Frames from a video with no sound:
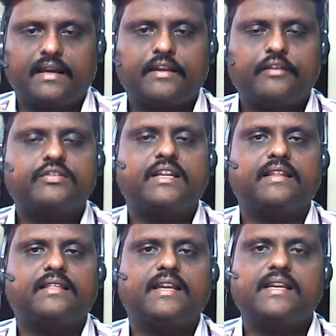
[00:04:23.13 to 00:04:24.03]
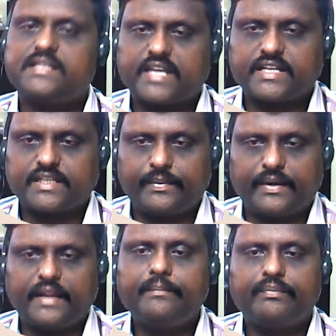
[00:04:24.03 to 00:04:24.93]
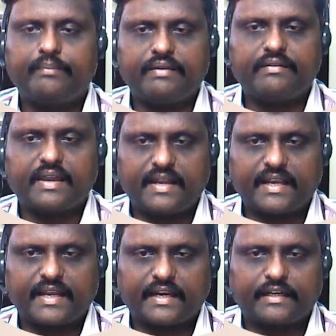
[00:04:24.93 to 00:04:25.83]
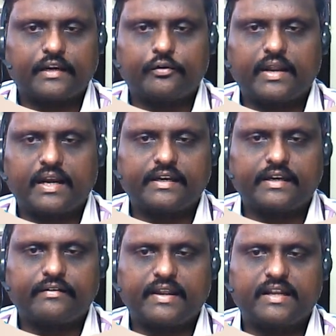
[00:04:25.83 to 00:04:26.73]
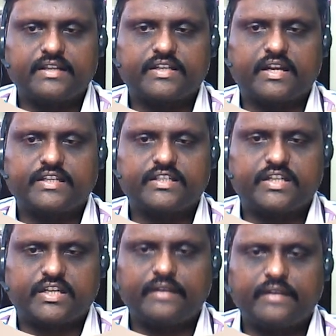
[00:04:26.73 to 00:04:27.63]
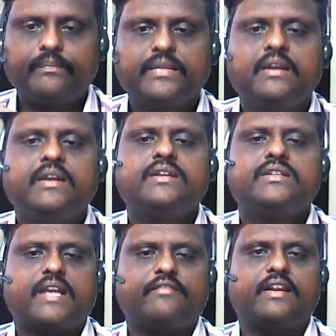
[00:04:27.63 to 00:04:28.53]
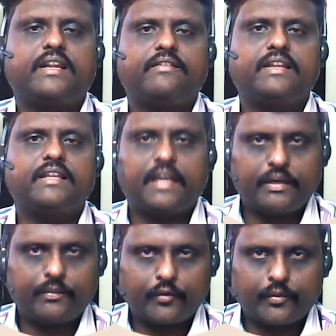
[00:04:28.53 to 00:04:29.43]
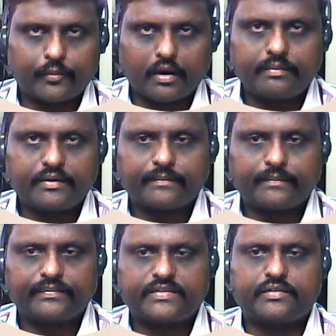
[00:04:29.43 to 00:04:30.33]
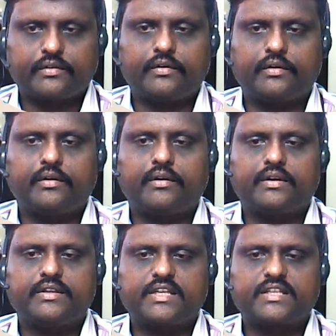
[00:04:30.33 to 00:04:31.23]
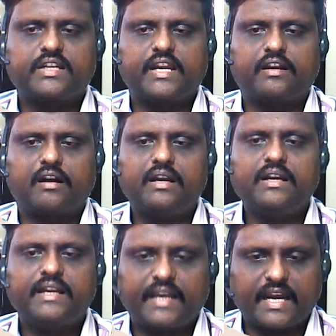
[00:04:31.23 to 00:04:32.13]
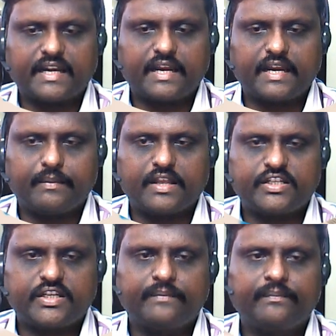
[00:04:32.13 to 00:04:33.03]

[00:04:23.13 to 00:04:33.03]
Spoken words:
used in the Chatgpt, PV array connected to electric vehicle charging station. So after giving the input prompt, so just click on create an image.